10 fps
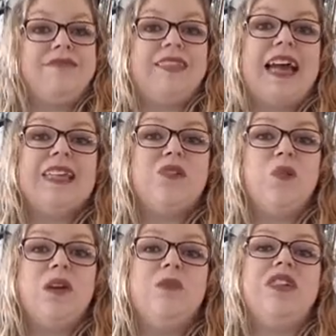that's
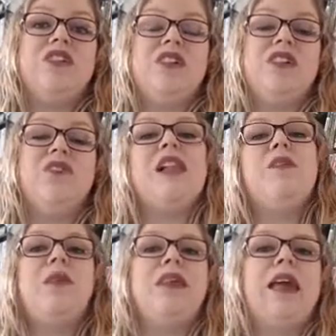where we start
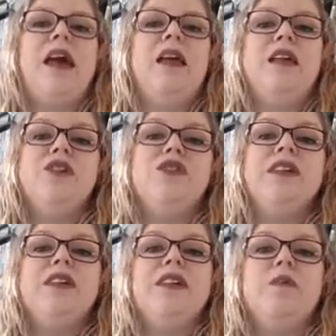developing that
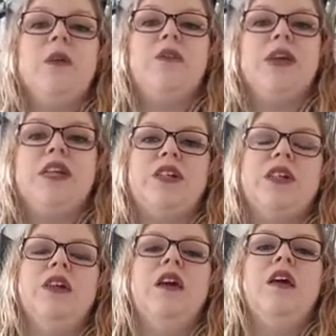intrinsic
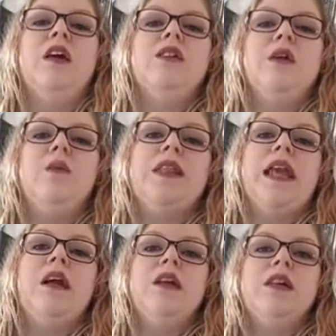motivation. So when
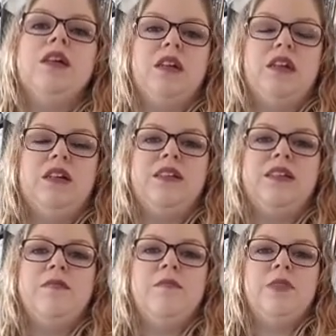they are
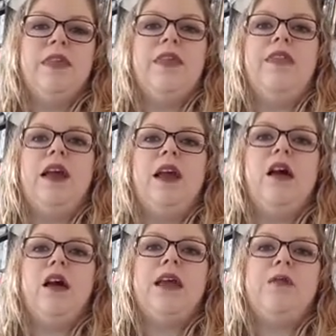adults, they
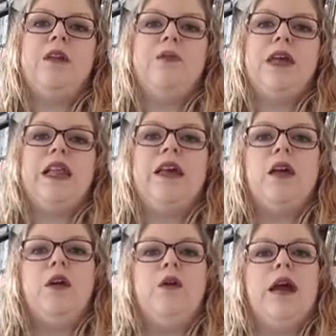are able to be like,
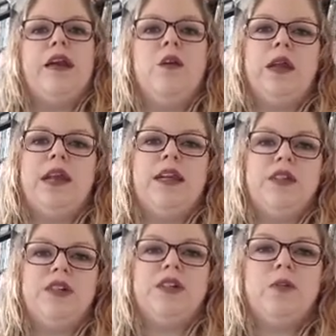oh, I know what I need
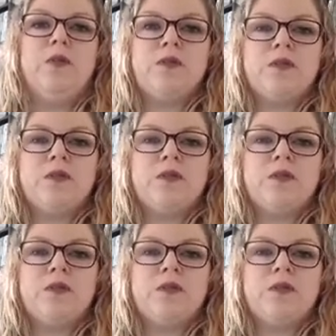to do.